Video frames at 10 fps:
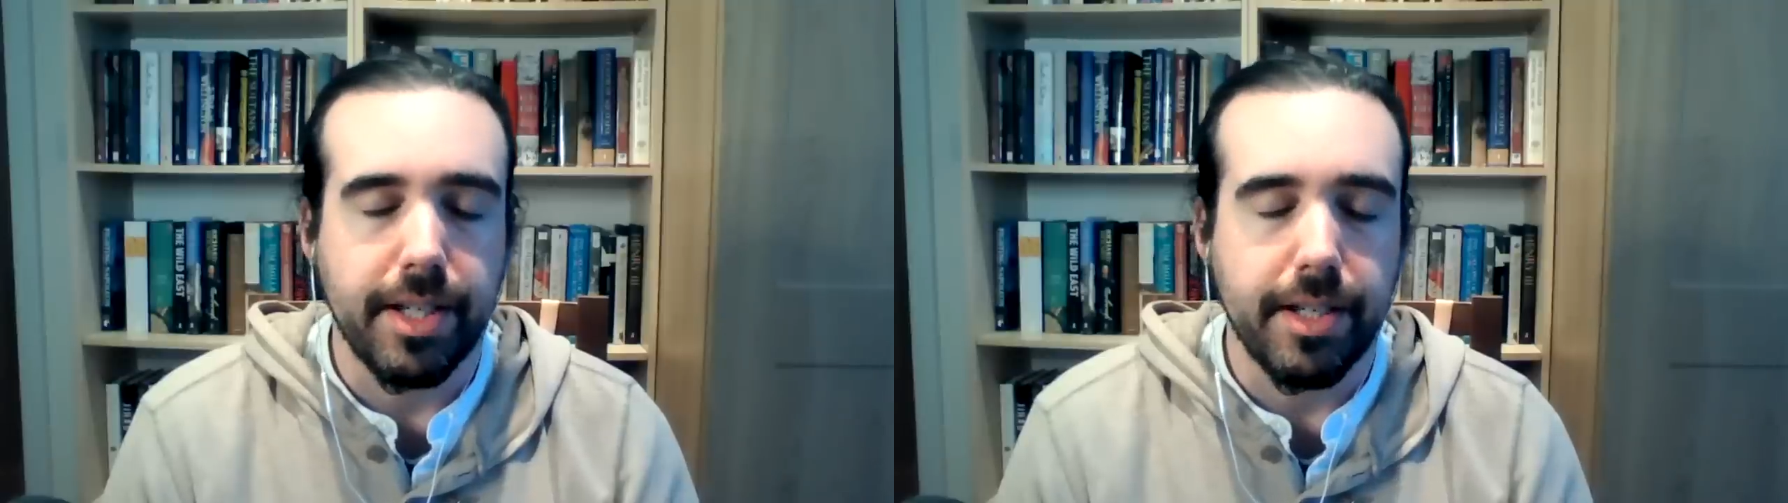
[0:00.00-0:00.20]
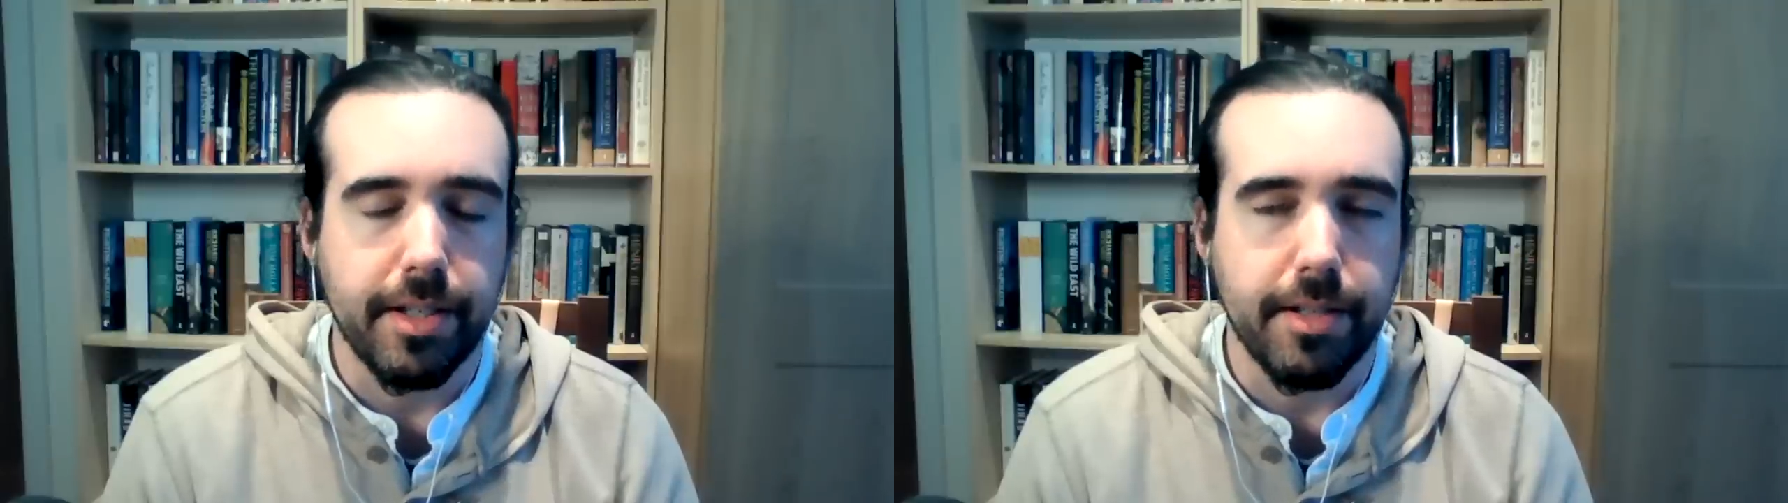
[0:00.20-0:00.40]

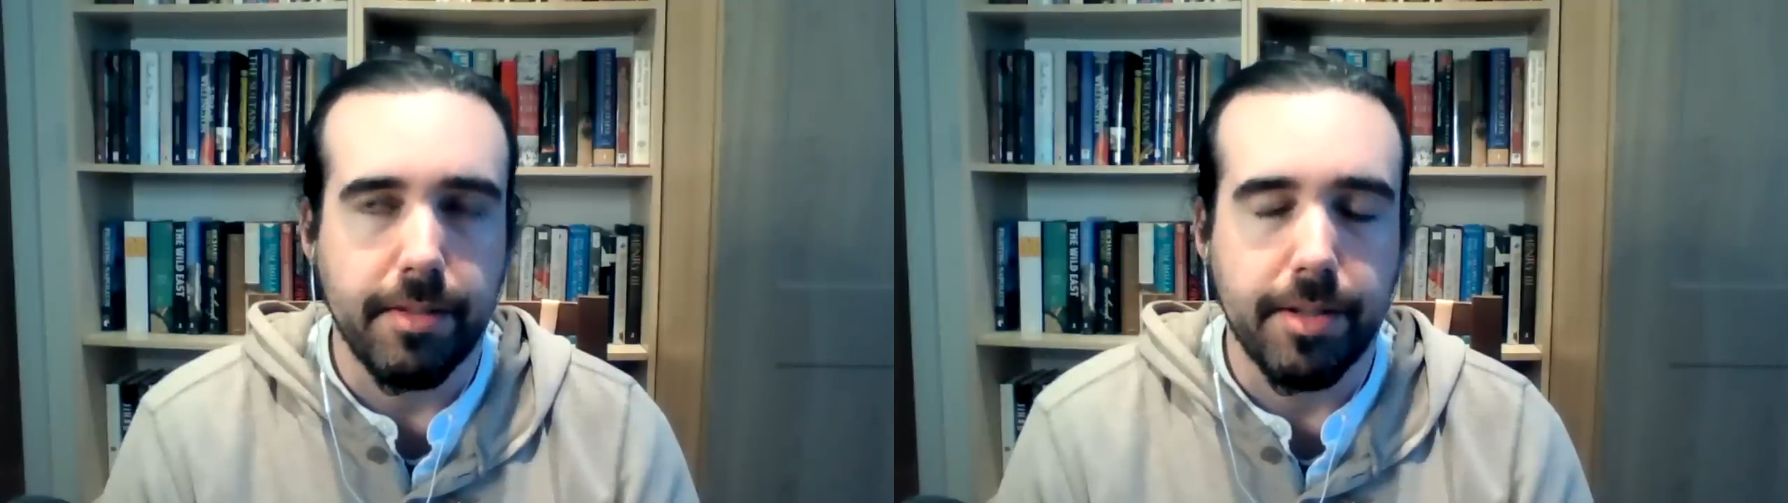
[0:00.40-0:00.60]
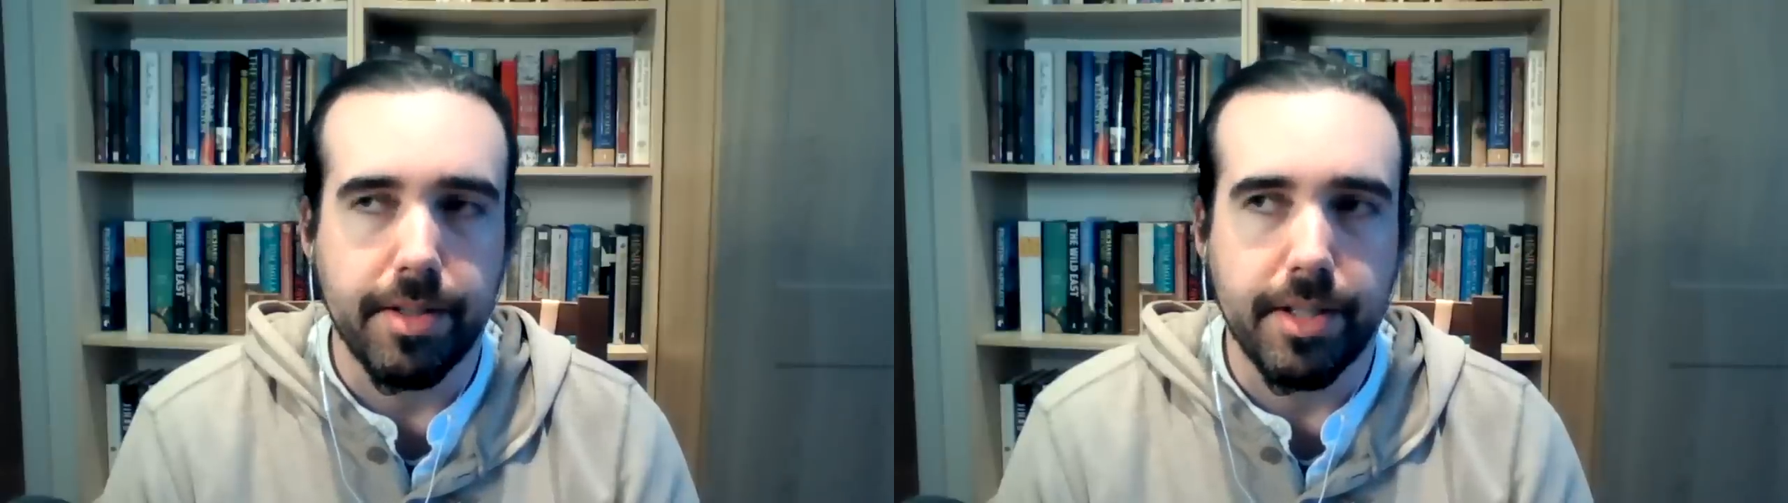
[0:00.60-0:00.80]
during the
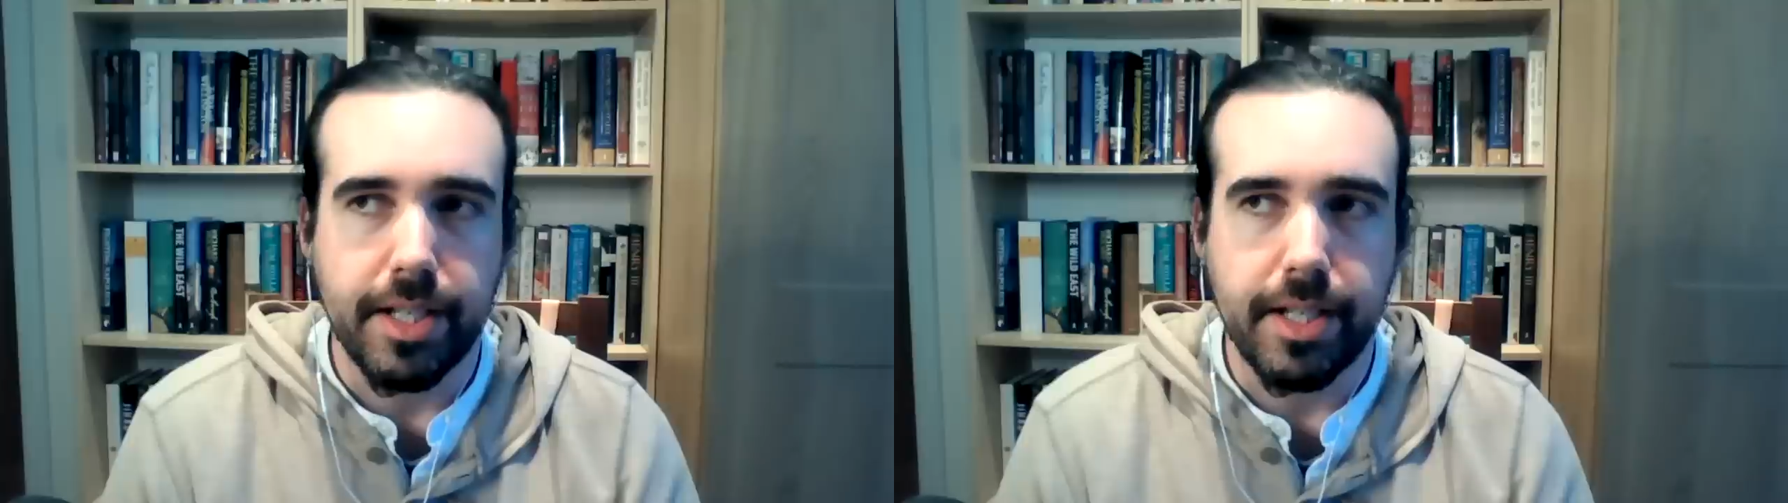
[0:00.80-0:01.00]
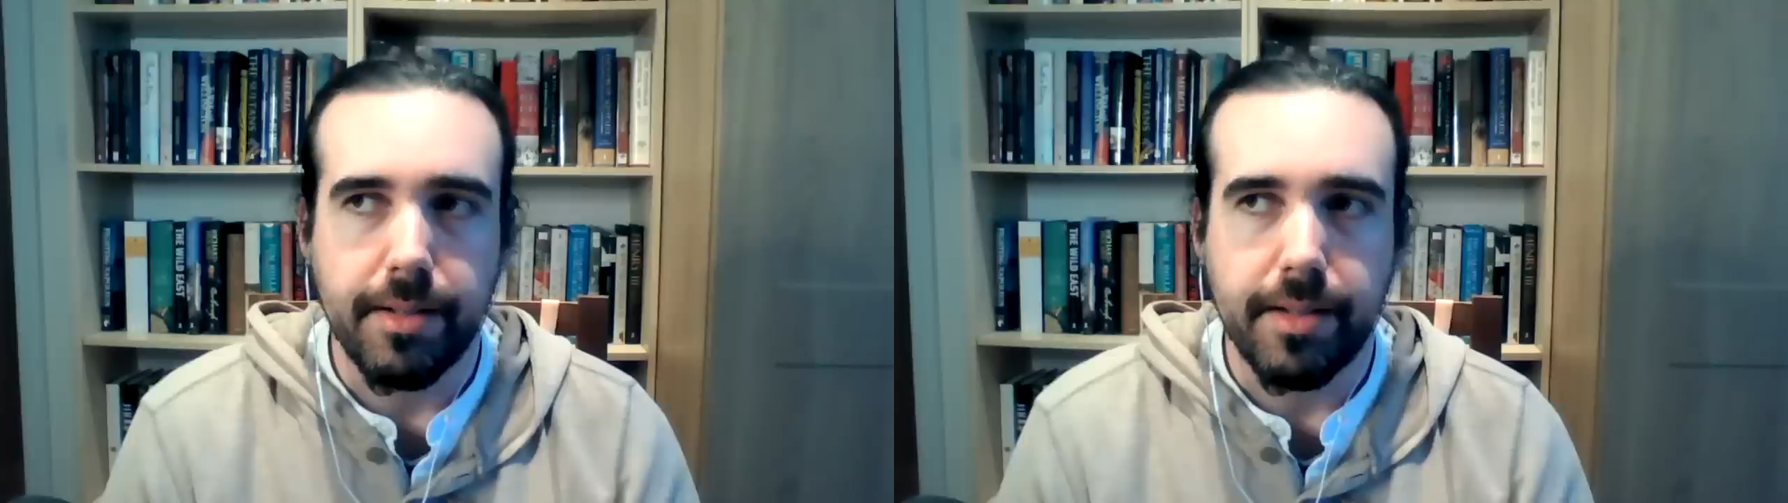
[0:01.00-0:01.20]
Indian
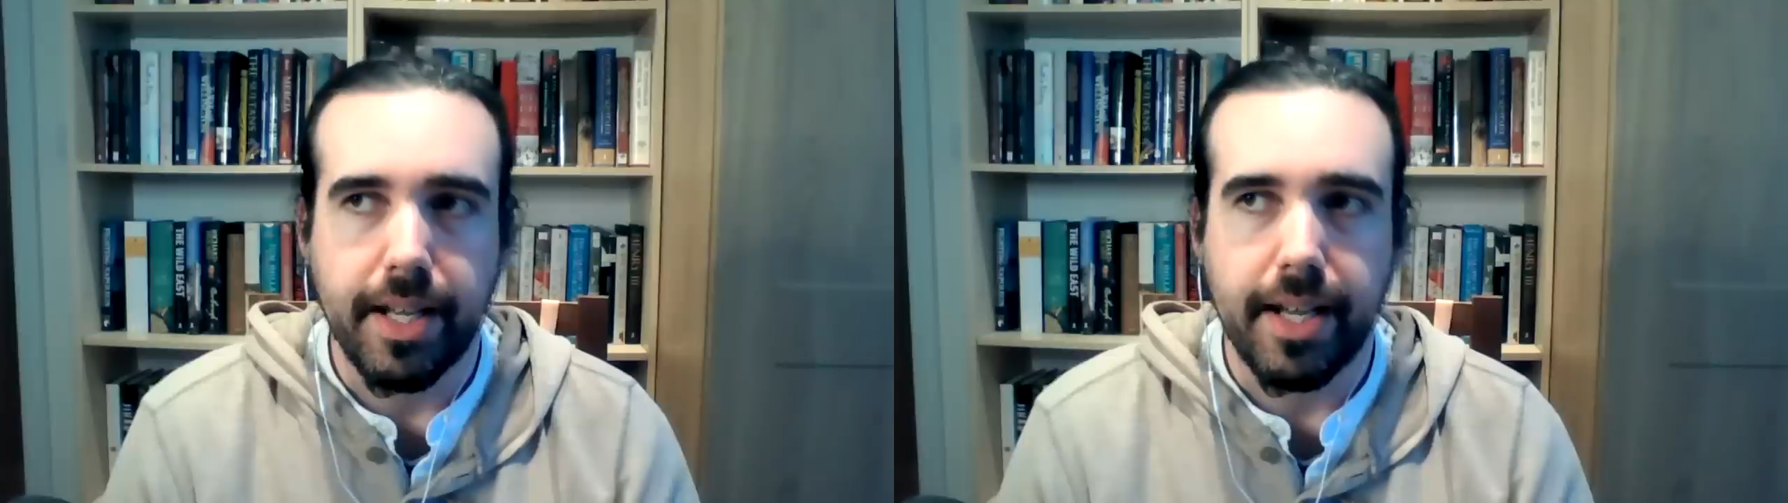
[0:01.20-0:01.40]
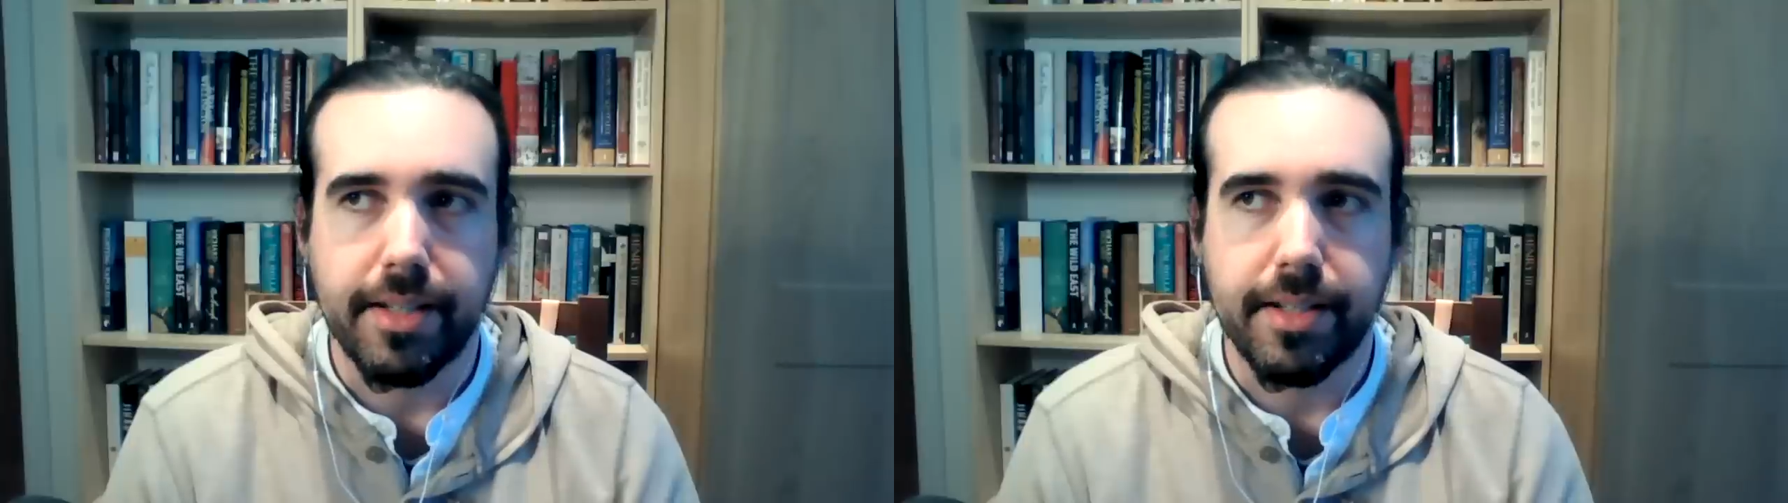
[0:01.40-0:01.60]
Mutiny